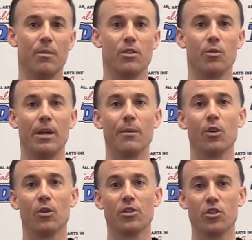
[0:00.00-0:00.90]
to be
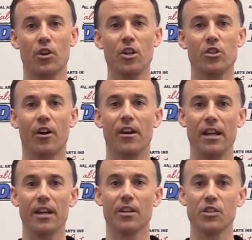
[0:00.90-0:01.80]
able to structure our
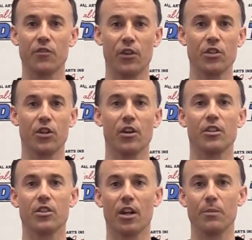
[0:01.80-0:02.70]
hands for
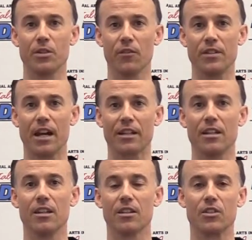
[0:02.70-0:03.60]
certain types of
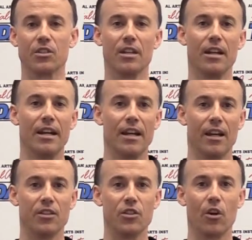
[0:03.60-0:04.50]
techniques.
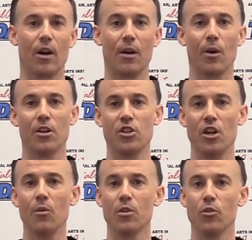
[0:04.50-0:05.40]
And so I want to
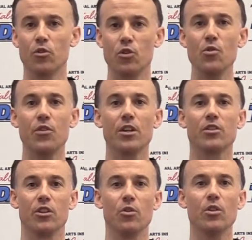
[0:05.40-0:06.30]
share with you two
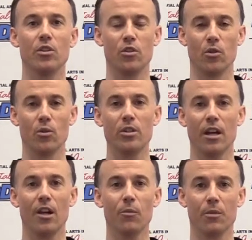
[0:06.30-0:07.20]
things that you can do
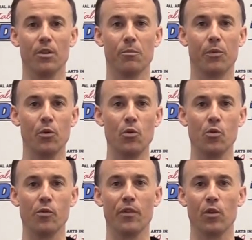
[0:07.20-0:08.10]
to help
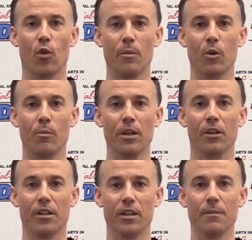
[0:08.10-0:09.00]
improve your
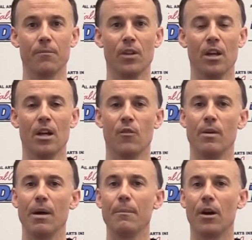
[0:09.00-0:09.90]
mobility.
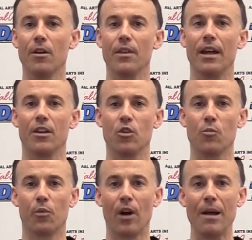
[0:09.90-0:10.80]
Remember that
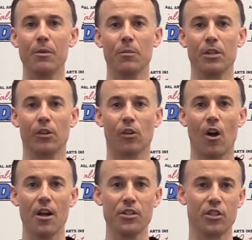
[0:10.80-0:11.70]
you probably
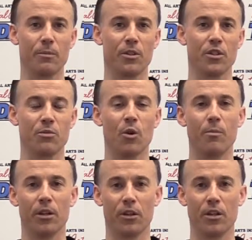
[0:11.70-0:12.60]
lost some of this
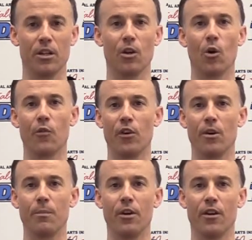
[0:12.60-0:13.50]
mobility
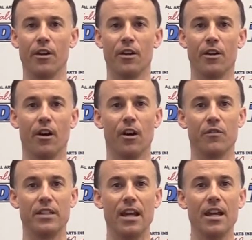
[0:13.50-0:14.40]
over a period
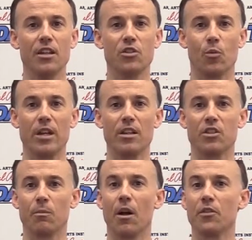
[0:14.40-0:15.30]
of days,
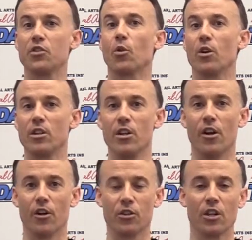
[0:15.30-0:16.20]
weeks, months, or
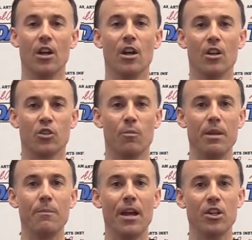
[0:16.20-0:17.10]
years. So
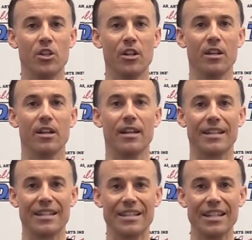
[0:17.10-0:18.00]
be patient
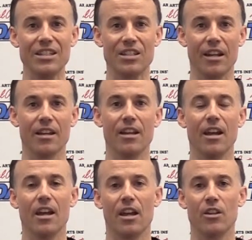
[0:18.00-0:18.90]
and consistent,
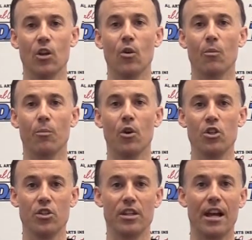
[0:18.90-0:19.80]
and don't
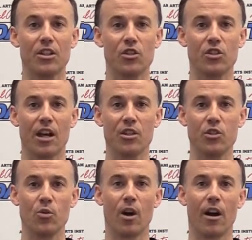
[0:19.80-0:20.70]
push the exercise
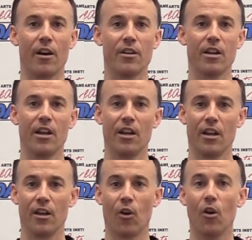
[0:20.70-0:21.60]
too hard.
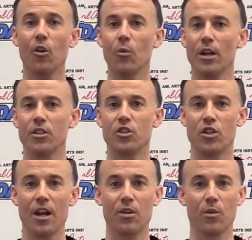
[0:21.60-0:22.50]
And always
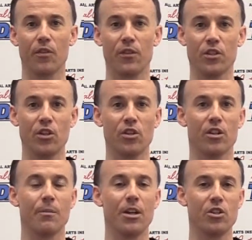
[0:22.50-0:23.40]
check with a
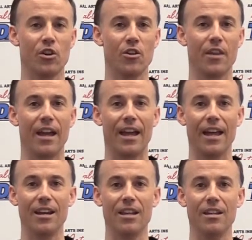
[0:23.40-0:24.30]
physician to make sure that
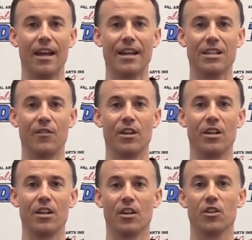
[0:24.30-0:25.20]
any
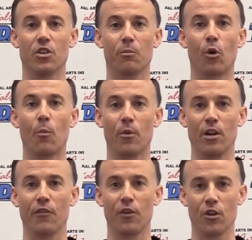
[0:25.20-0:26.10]
activity is
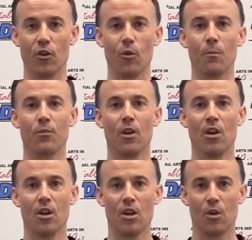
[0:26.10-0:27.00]
appropriate for you.
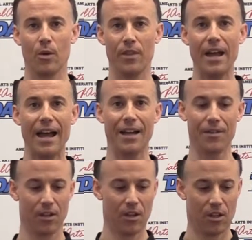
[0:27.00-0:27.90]
With
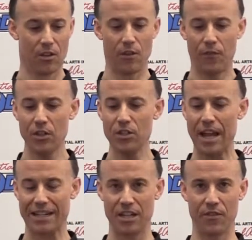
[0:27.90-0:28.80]
that, the first
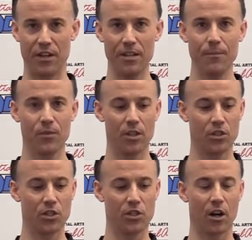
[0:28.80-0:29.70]
activity
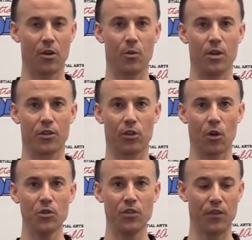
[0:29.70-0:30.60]
is to start with
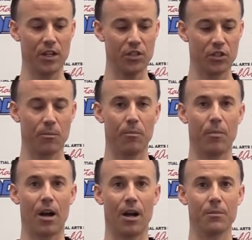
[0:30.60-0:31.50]
closed fists,
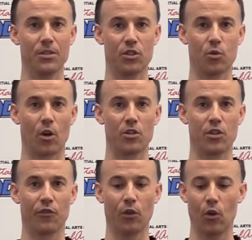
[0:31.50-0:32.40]
palms
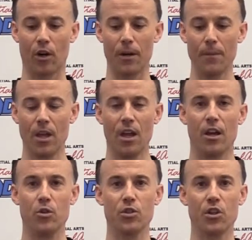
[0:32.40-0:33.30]
towards the floor,
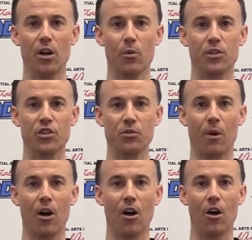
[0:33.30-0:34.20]
and you start with
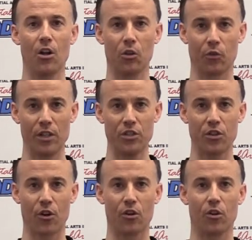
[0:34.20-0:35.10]
small wrist
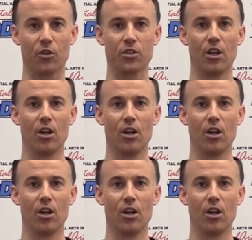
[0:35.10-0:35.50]
circles,